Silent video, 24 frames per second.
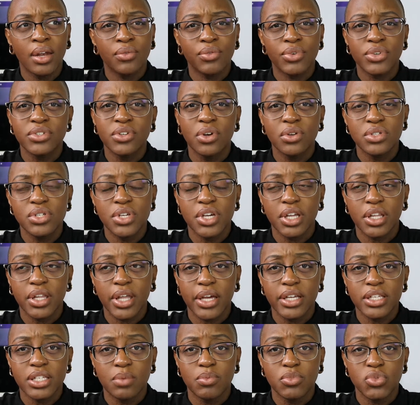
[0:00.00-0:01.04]
resulting in
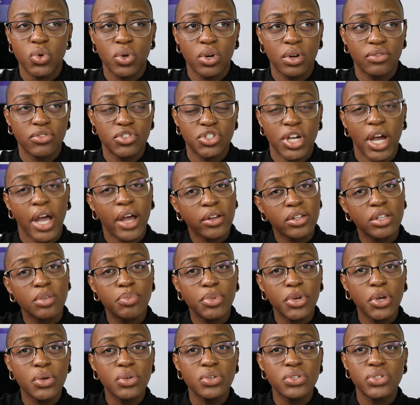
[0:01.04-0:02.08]
like some sort of child
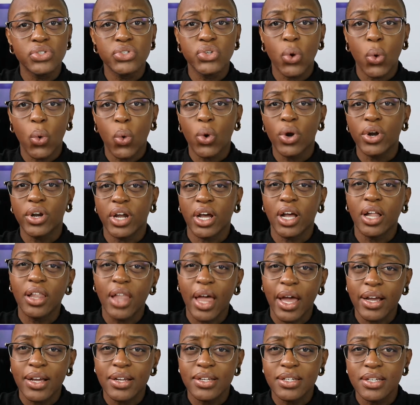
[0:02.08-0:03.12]
abuse or
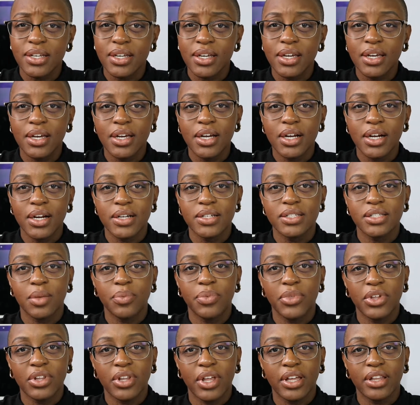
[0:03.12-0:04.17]
neglect or
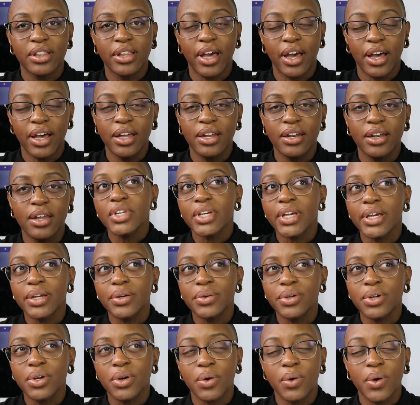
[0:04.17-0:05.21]
something like that. I
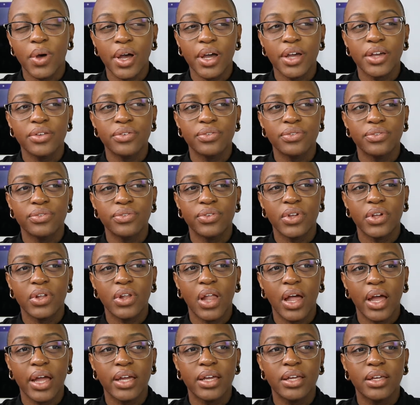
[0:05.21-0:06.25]
don't know. I feel
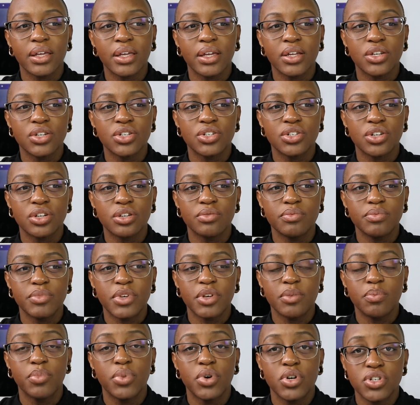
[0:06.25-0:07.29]
like it shouldn't
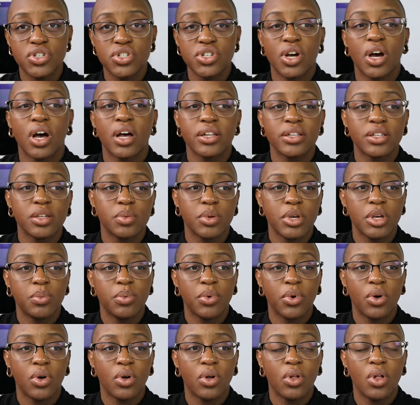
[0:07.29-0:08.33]
be pushed onto
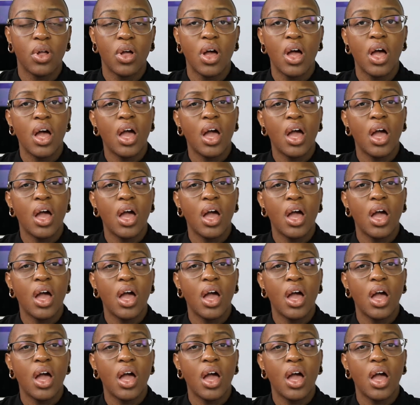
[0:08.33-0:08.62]
people